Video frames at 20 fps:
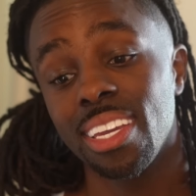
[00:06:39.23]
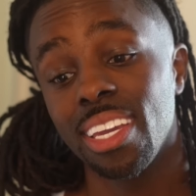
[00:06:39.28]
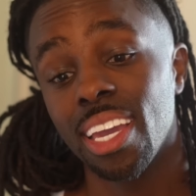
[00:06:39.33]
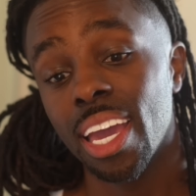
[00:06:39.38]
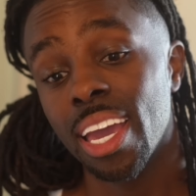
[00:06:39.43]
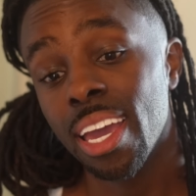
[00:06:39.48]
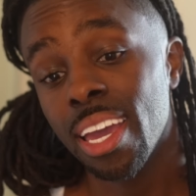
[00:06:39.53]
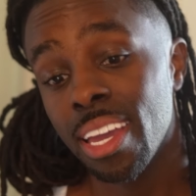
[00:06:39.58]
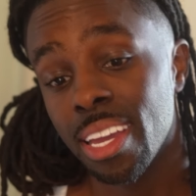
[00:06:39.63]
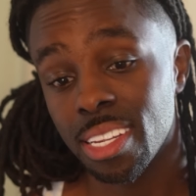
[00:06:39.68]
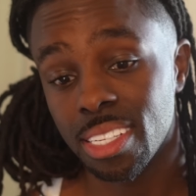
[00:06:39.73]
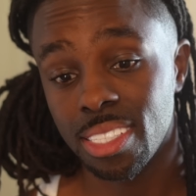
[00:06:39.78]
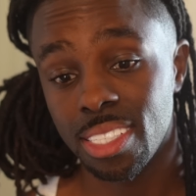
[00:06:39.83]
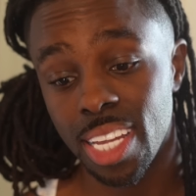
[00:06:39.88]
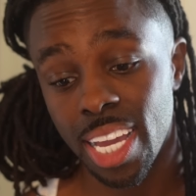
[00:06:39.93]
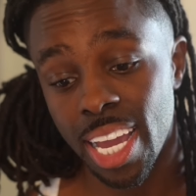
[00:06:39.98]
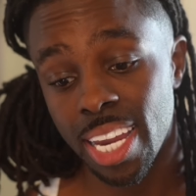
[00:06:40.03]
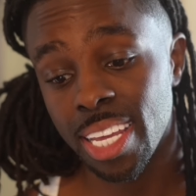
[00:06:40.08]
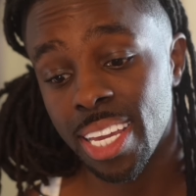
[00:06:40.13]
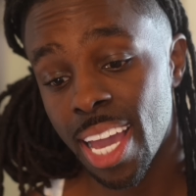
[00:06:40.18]

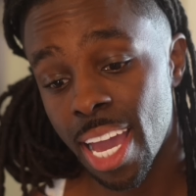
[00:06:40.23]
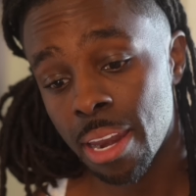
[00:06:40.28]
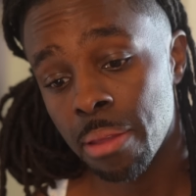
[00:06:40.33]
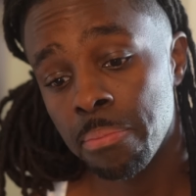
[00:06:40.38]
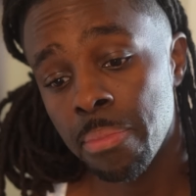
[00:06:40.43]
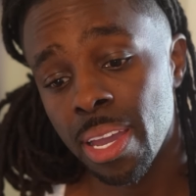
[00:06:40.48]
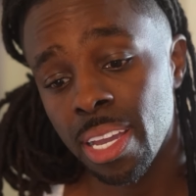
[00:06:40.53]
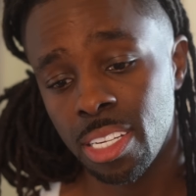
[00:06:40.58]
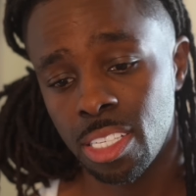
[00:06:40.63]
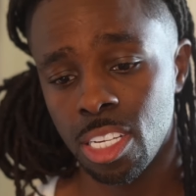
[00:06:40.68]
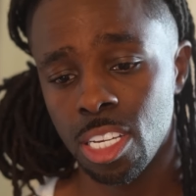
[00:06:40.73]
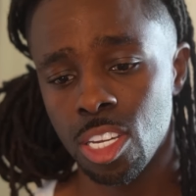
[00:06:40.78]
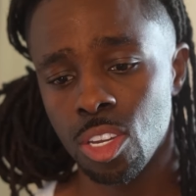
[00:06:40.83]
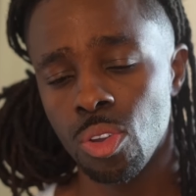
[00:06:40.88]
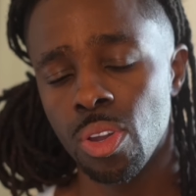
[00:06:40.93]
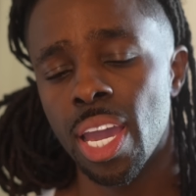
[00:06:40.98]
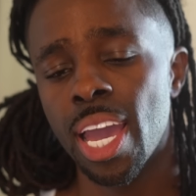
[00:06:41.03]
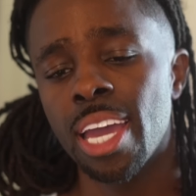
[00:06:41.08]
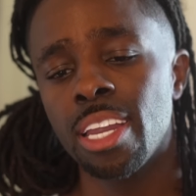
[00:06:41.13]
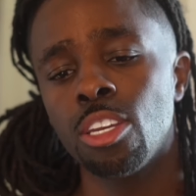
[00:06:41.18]
Yes. Daddy gotta make sure
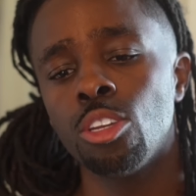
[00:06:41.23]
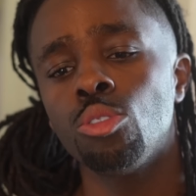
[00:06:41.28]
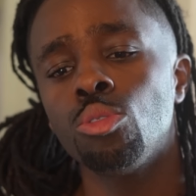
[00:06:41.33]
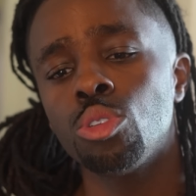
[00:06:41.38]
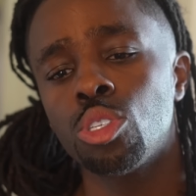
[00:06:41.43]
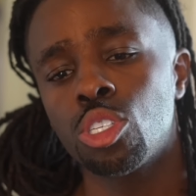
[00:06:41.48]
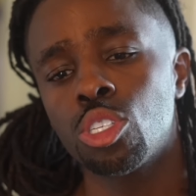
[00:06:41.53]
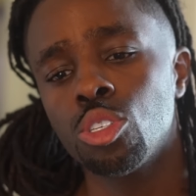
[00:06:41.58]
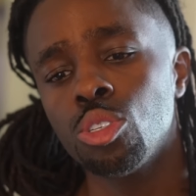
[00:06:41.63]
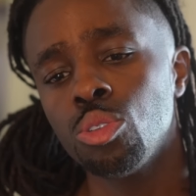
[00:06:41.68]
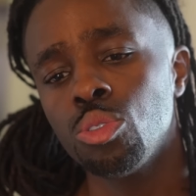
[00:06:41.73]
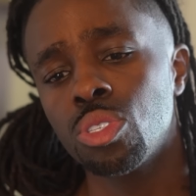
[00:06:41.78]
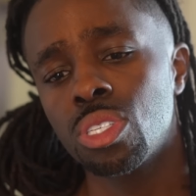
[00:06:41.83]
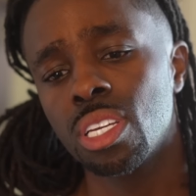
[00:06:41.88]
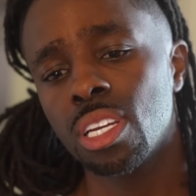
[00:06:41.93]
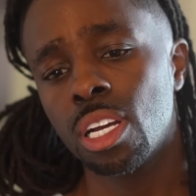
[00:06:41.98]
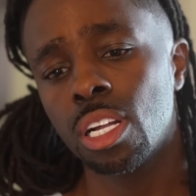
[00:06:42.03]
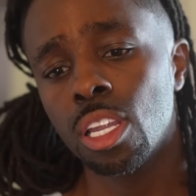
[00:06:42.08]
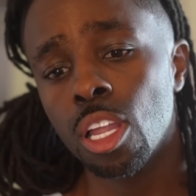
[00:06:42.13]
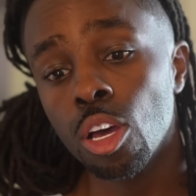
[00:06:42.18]
you got new shoes and
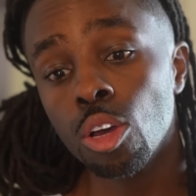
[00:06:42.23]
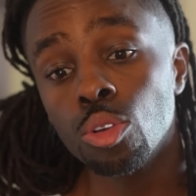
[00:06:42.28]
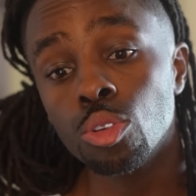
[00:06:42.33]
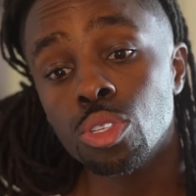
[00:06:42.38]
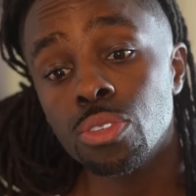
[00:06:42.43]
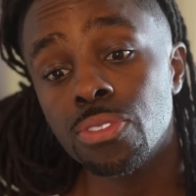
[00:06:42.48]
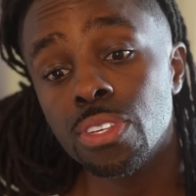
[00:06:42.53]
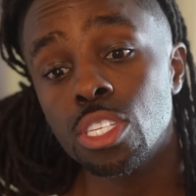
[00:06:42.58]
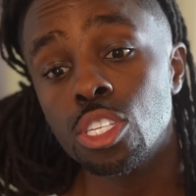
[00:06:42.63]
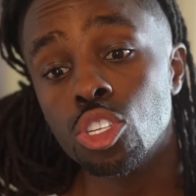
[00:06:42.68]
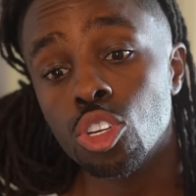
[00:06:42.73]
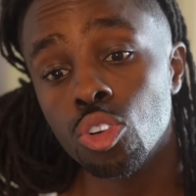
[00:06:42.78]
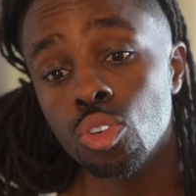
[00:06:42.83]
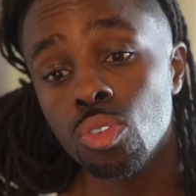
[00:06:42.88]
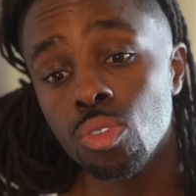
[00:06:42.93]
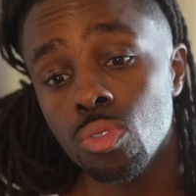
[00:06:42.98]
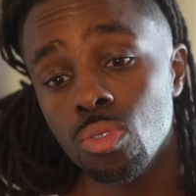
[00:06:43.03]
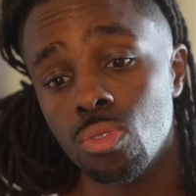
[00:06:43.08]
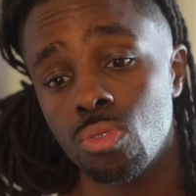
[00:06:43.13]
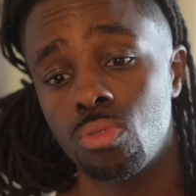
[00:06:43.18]
clothes for
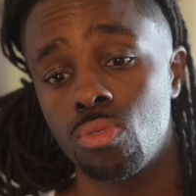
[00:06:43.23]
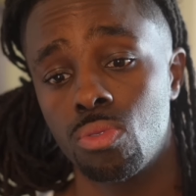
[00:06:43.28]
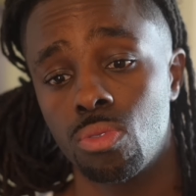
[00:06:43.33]
school.